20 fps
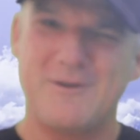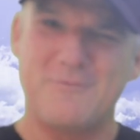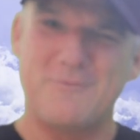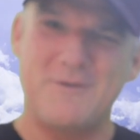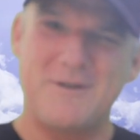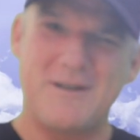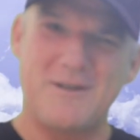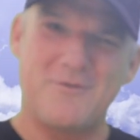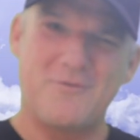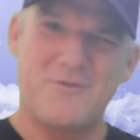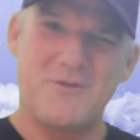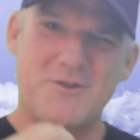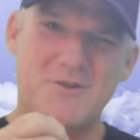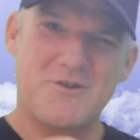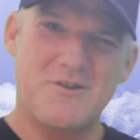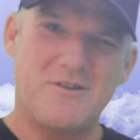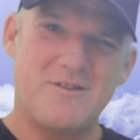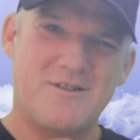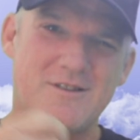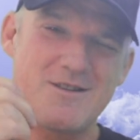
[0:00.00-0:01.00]
You got a
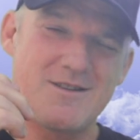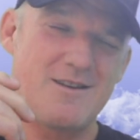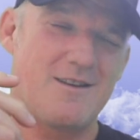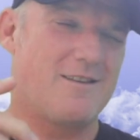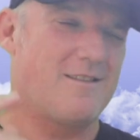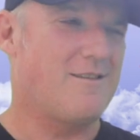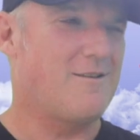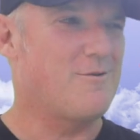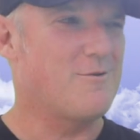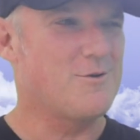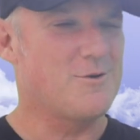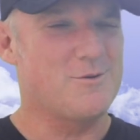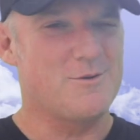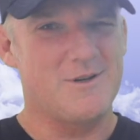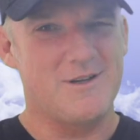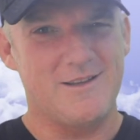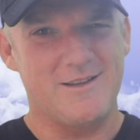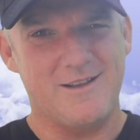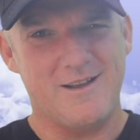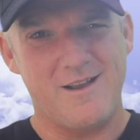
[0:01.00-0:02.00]
fish on? Say hello to
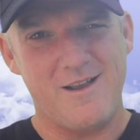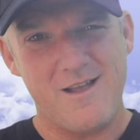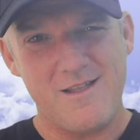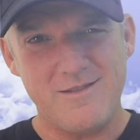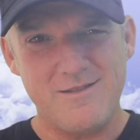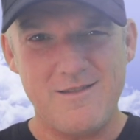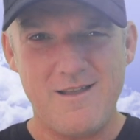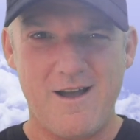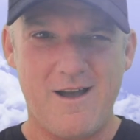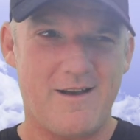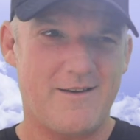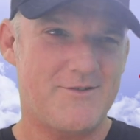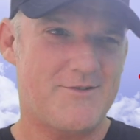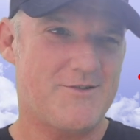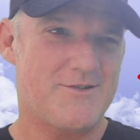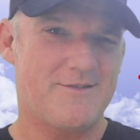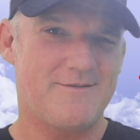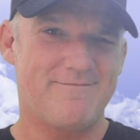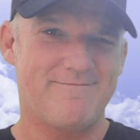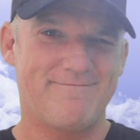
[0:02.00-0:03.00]
it. I had
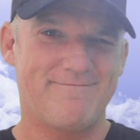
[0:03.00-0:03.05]
Dash.